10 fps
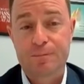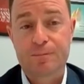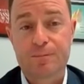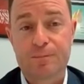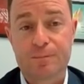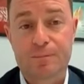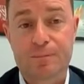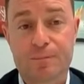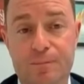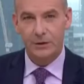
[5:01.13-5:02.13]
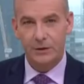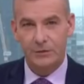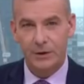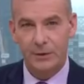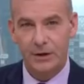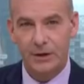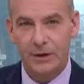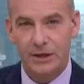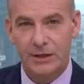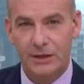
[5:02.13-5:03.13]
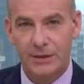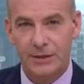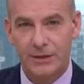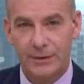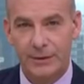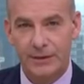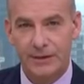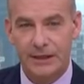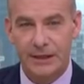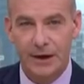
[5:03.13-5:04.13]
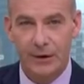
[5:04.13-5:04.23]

Jace, thank you very much. Jace Tyrrell, CEO